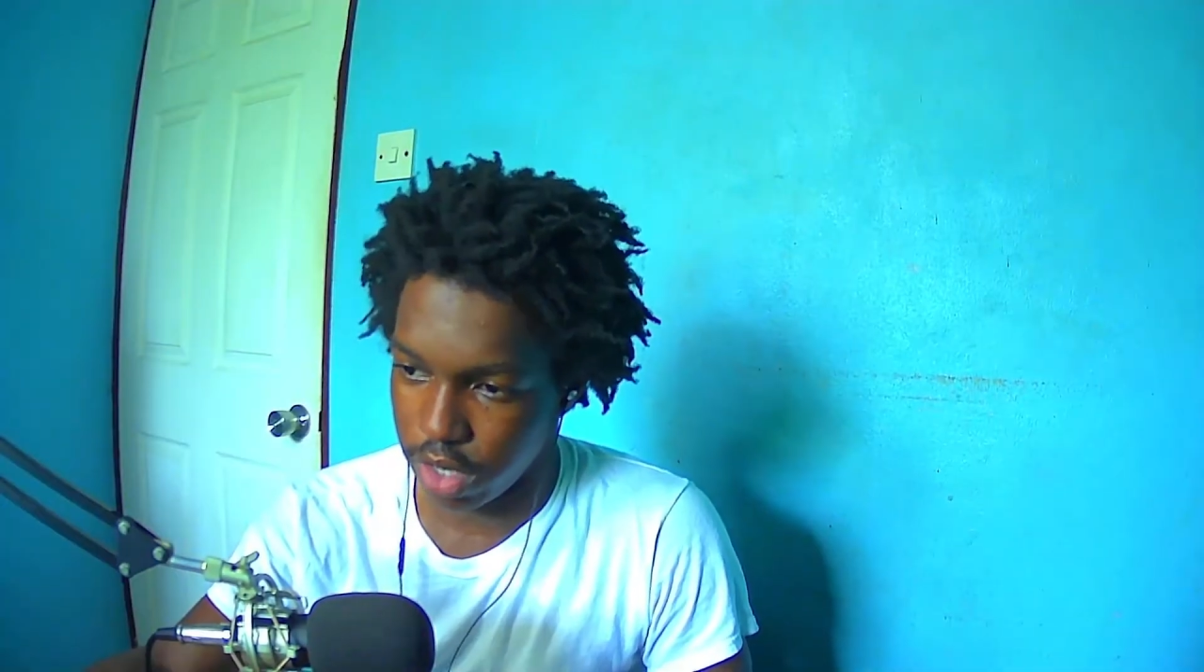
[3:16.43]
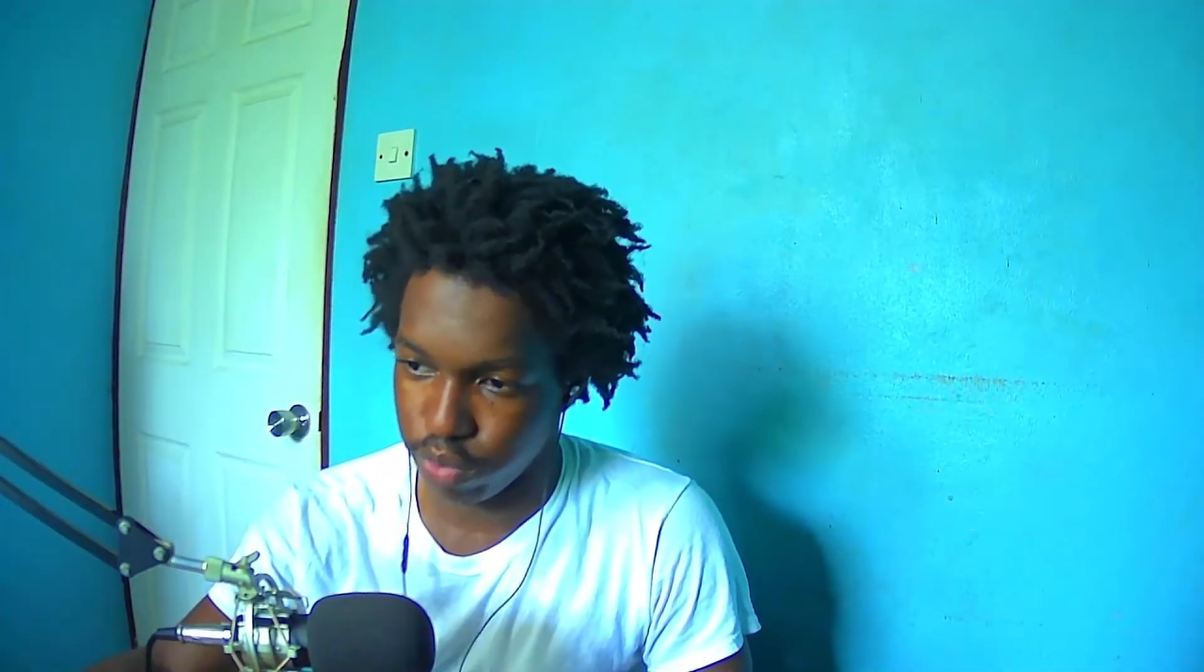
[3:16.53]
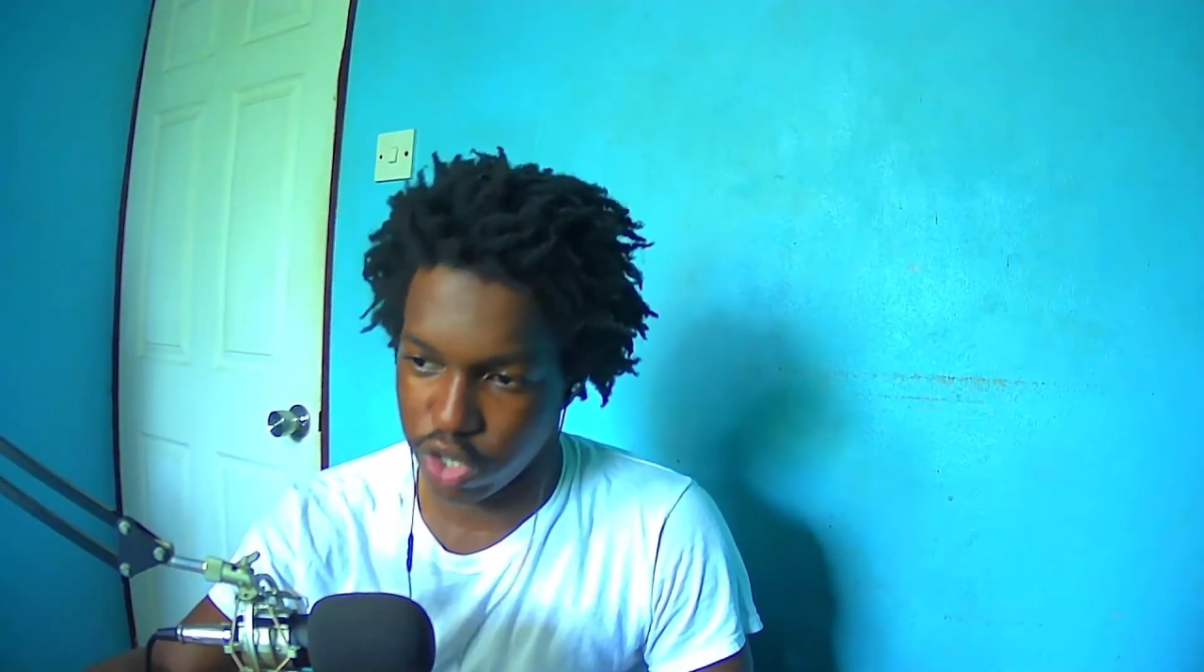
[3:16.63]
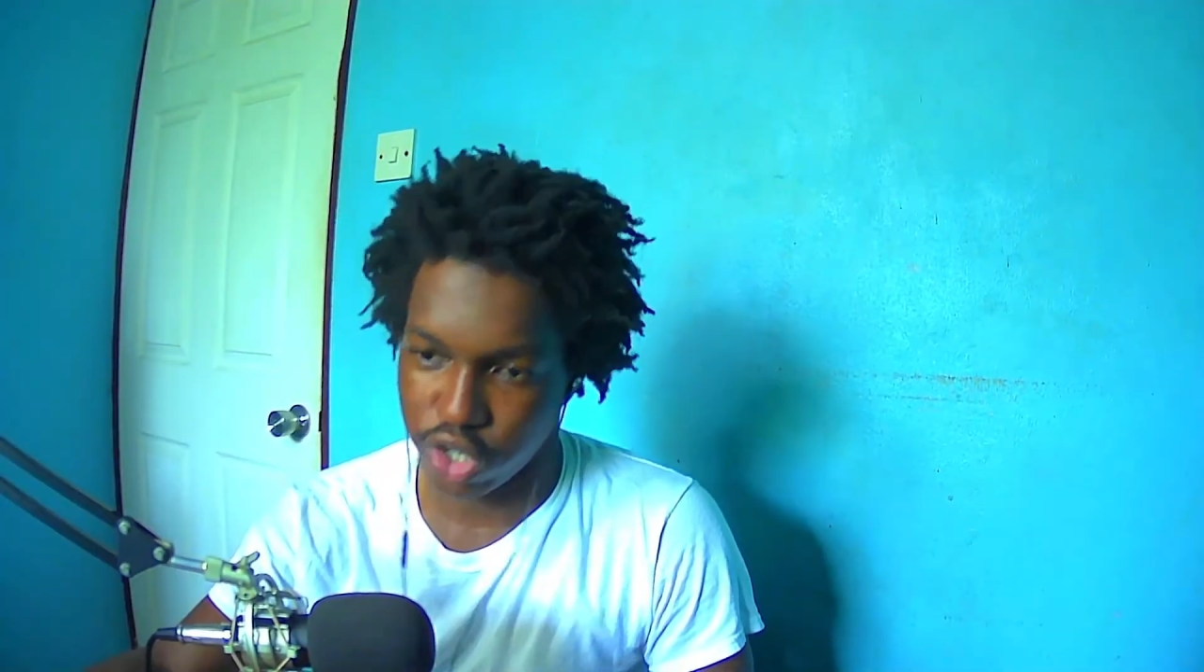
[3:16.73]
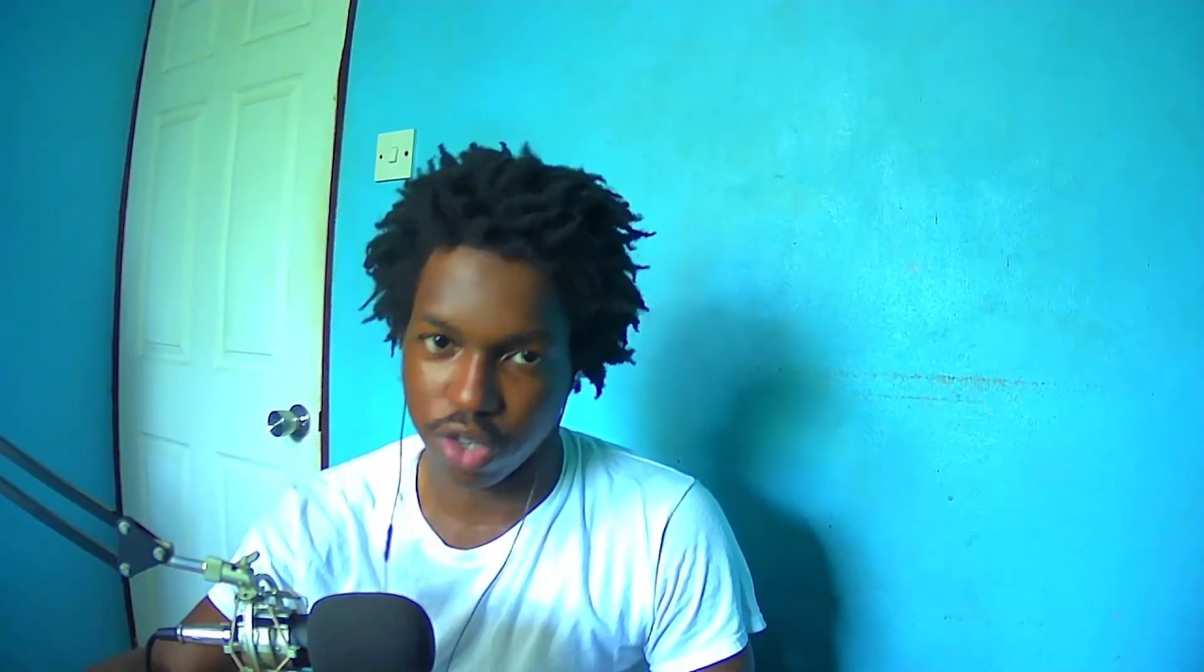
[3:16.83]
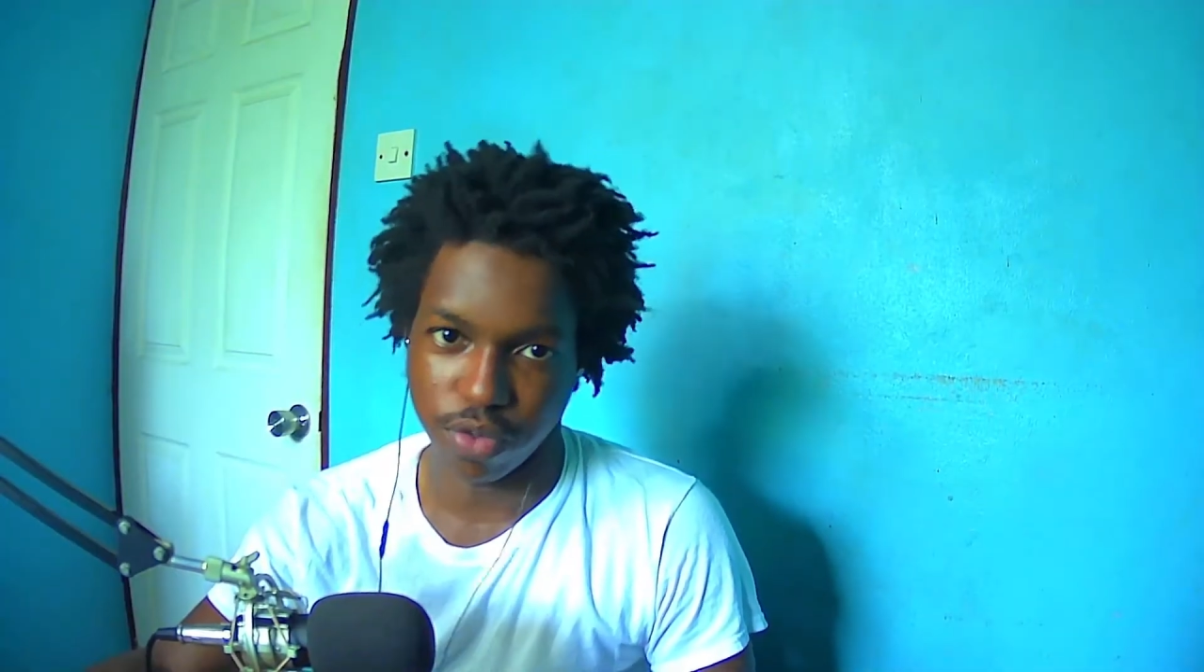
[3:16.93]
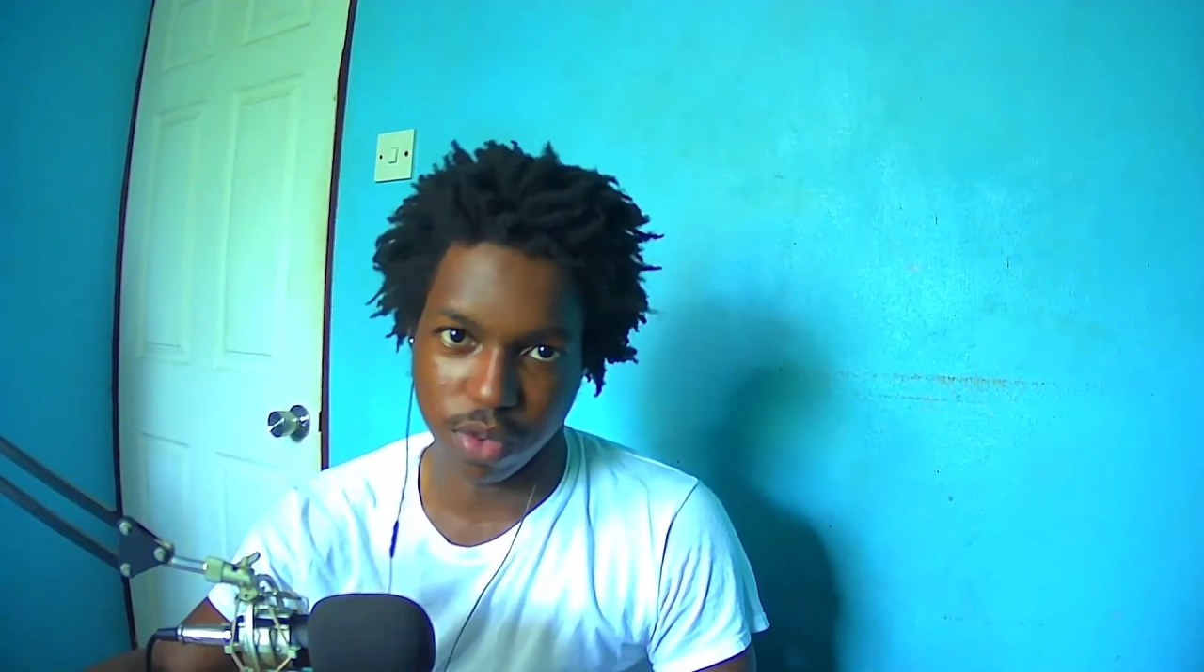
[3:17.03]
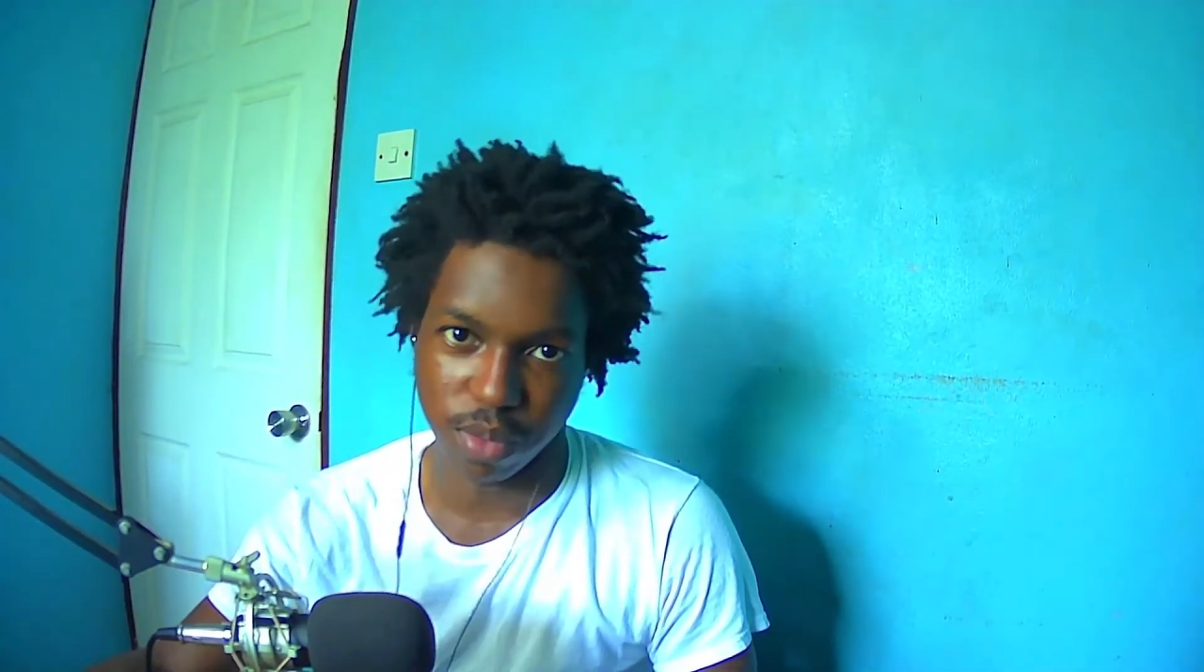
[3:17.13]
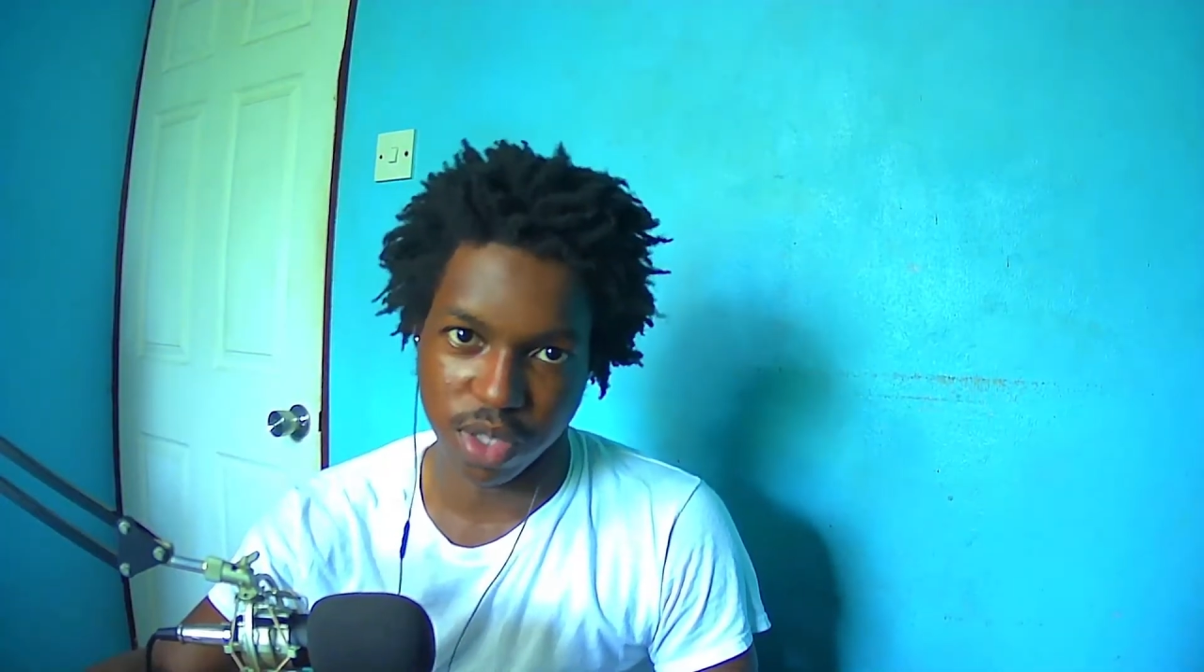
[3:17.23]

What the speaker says: pressure from